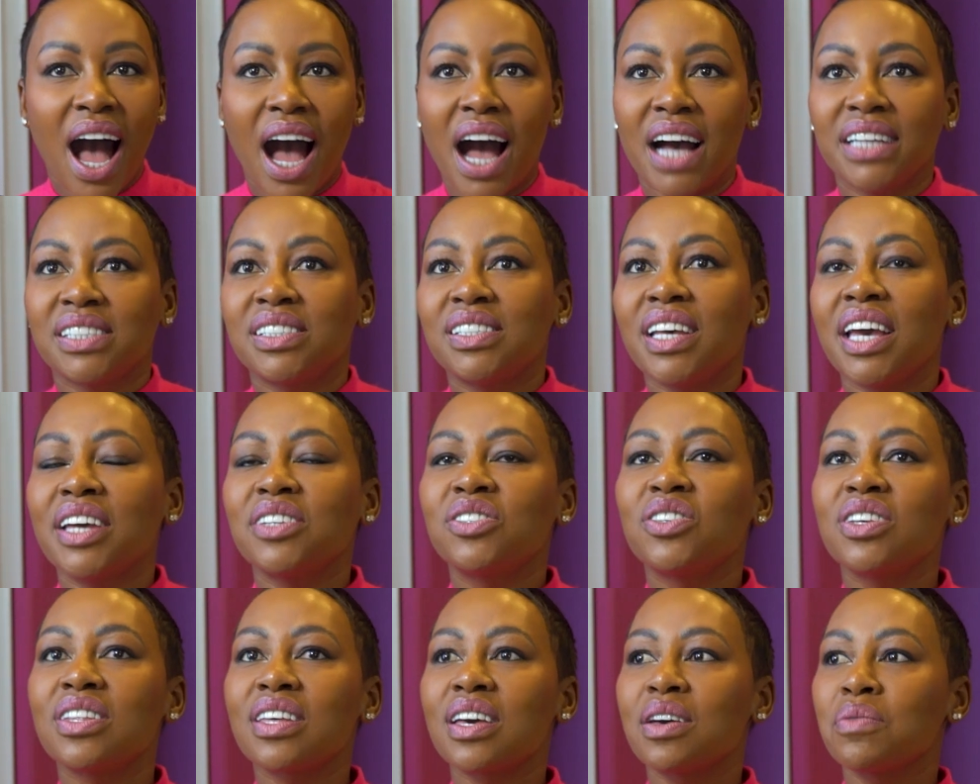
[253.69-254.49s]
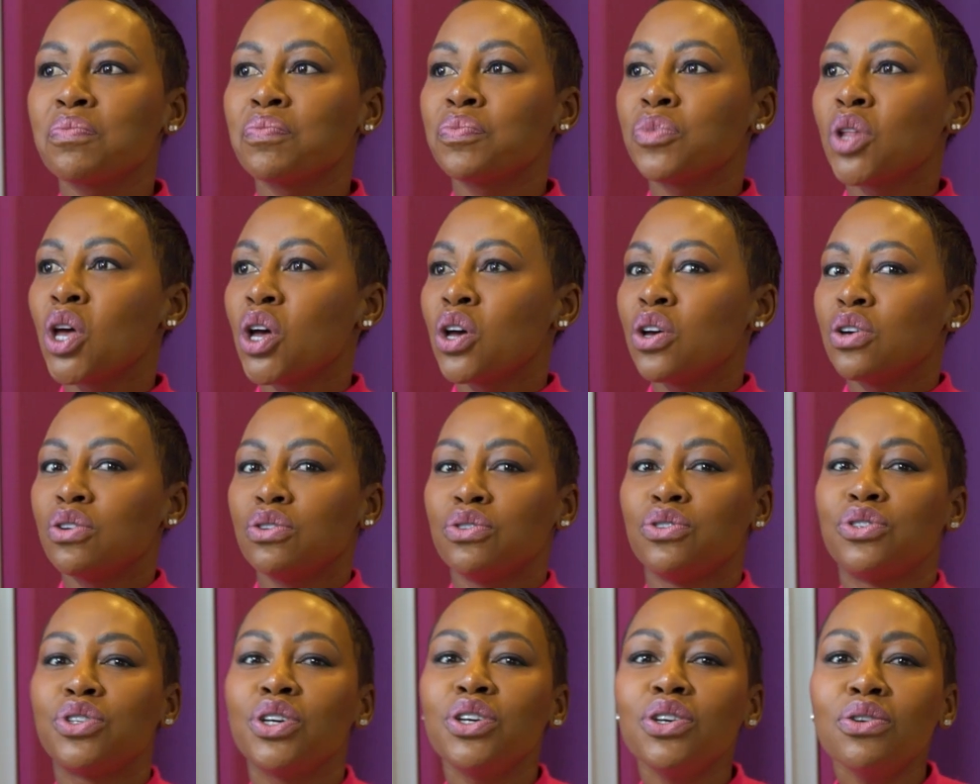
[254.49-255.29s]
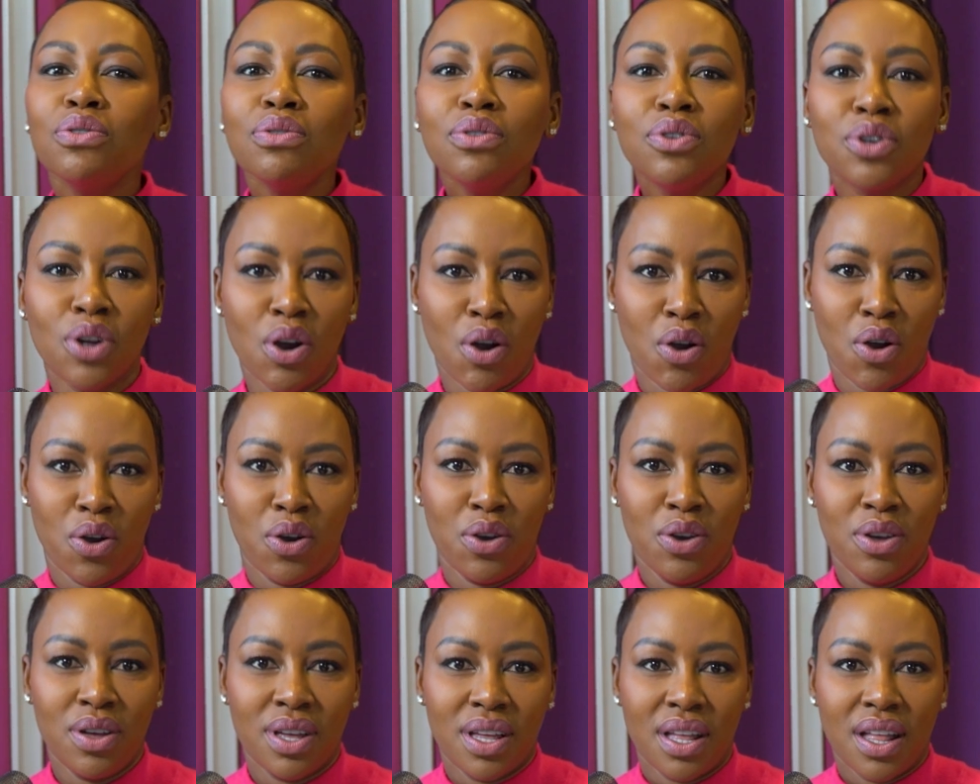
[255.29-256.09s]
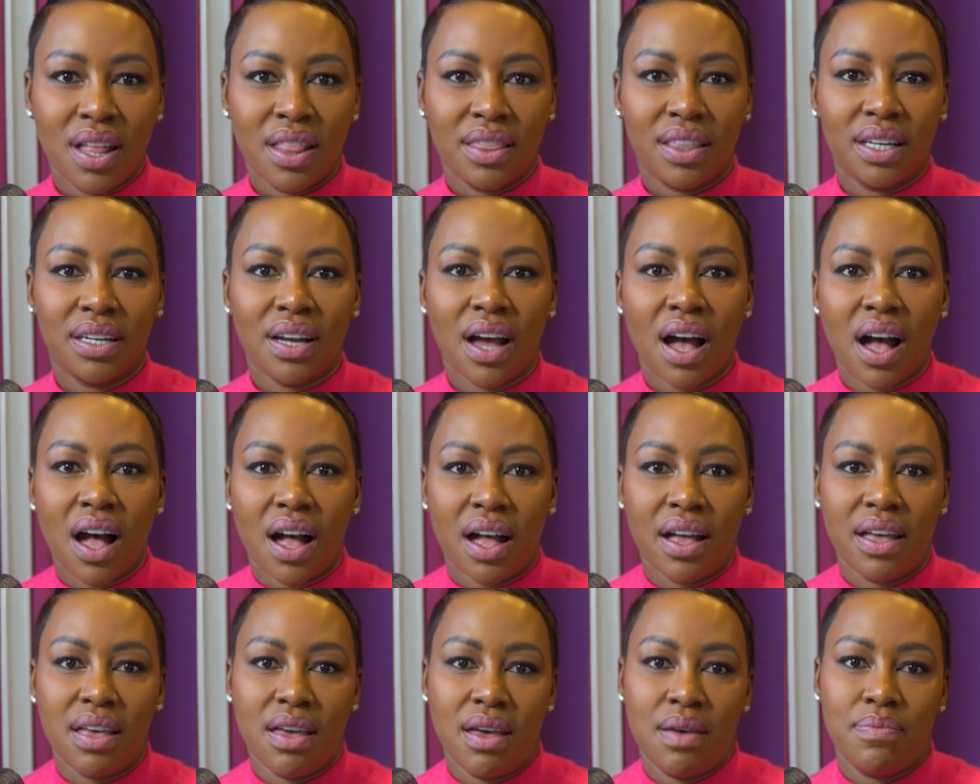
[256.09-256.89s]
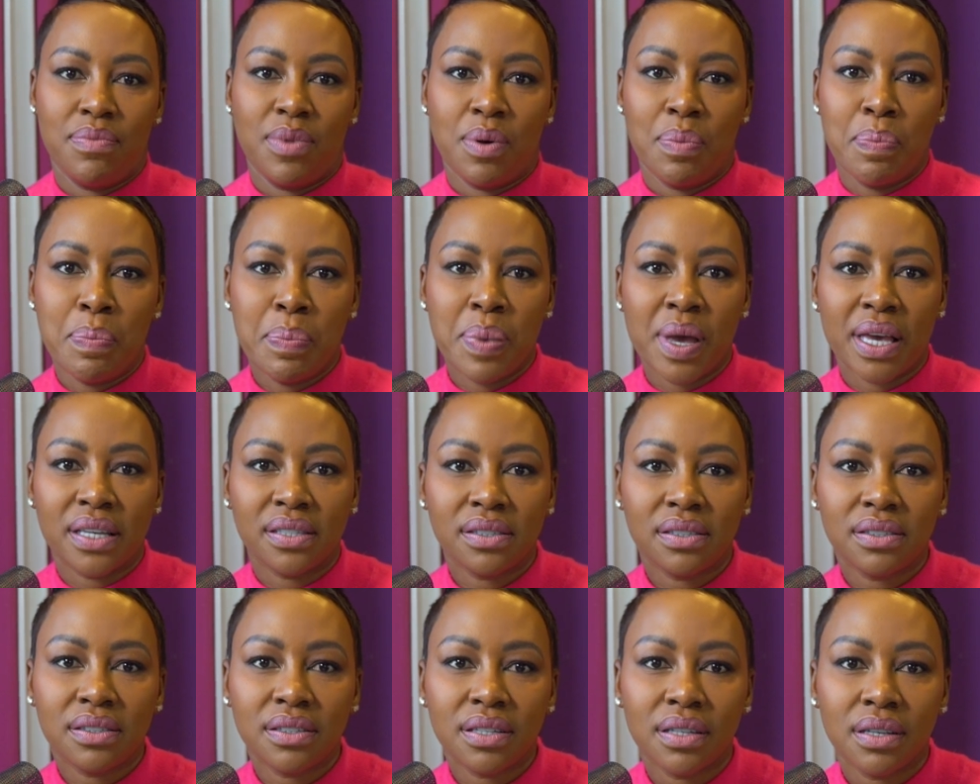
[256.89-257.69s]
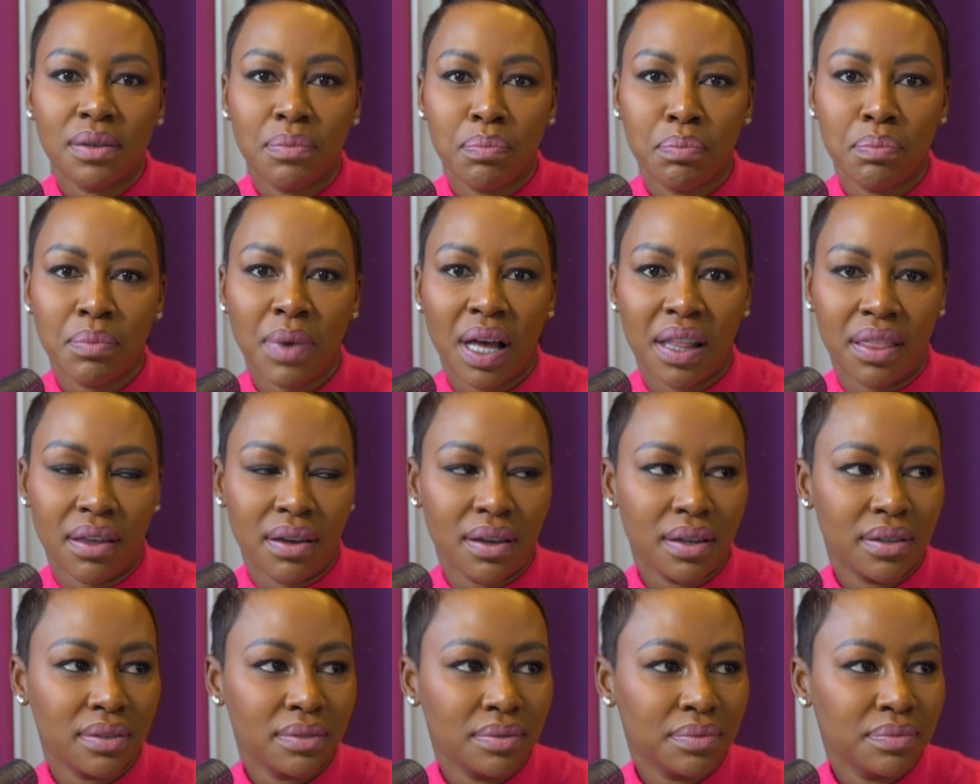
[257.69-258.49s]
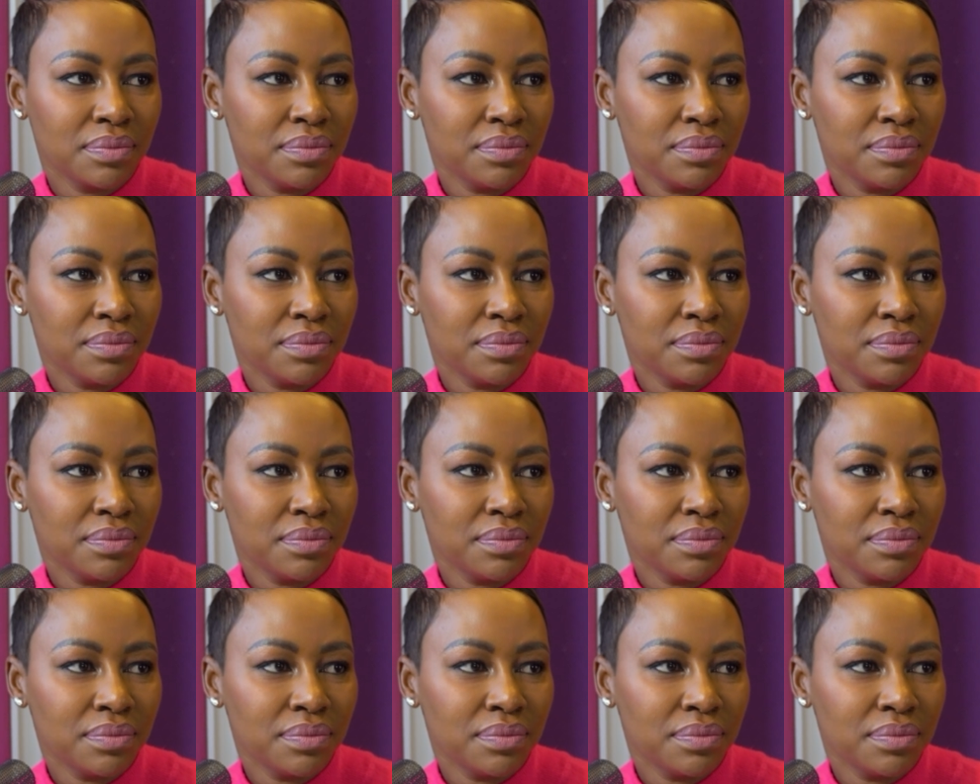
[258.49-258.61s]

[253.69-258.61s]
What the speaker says: I say to them, do you know that I am the best mother?